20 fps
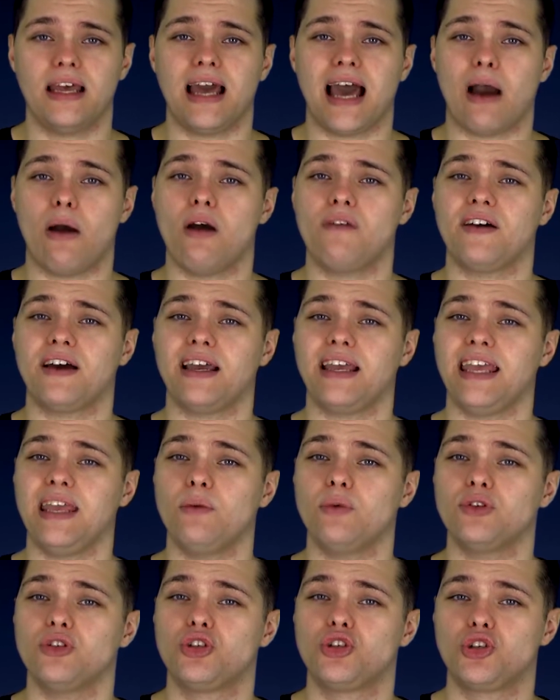However, he
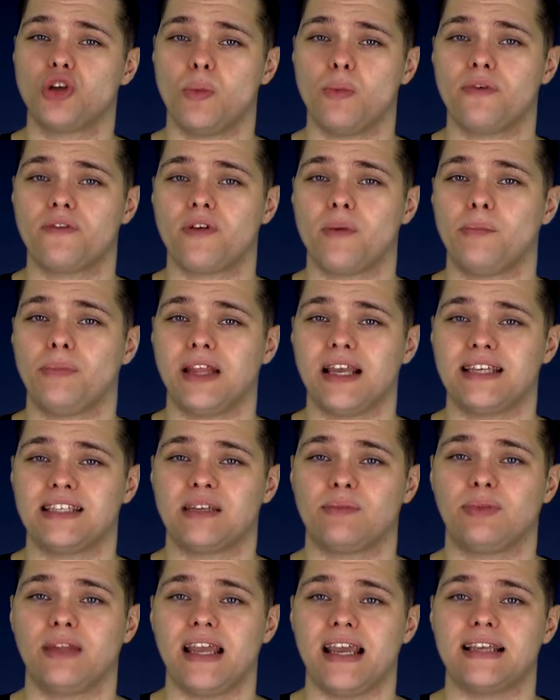would jump from place
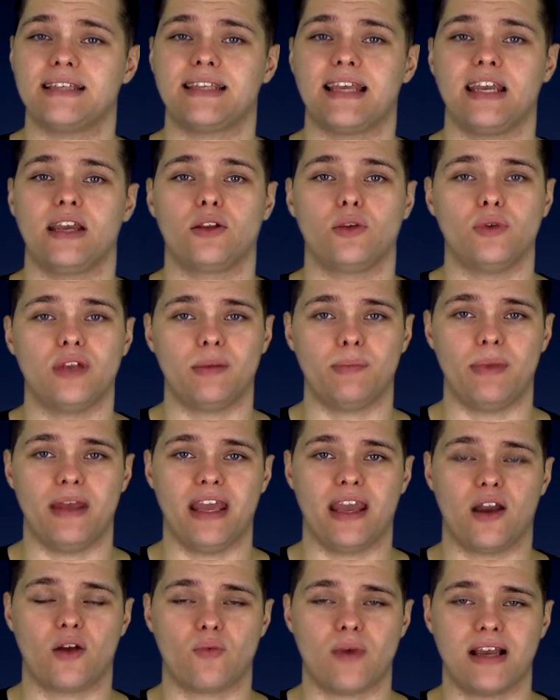to place, including
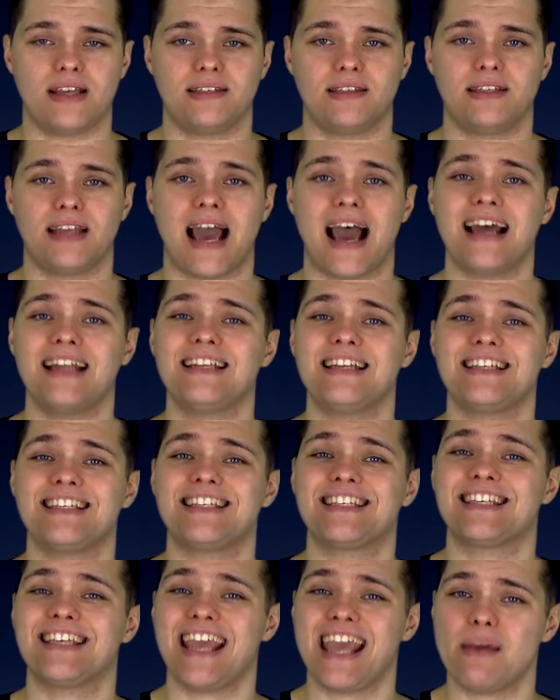being arrested and
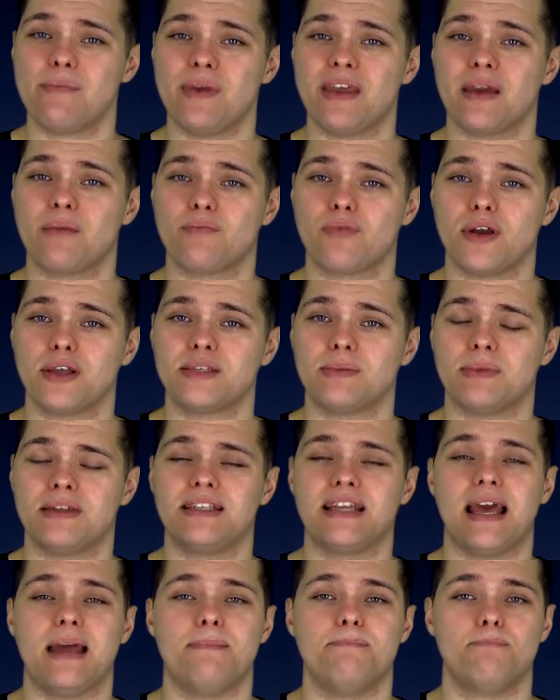escaping
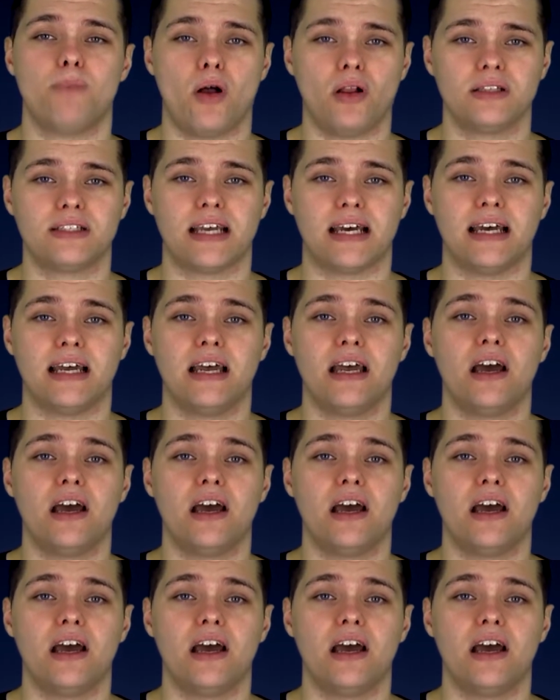imprisonment in Malta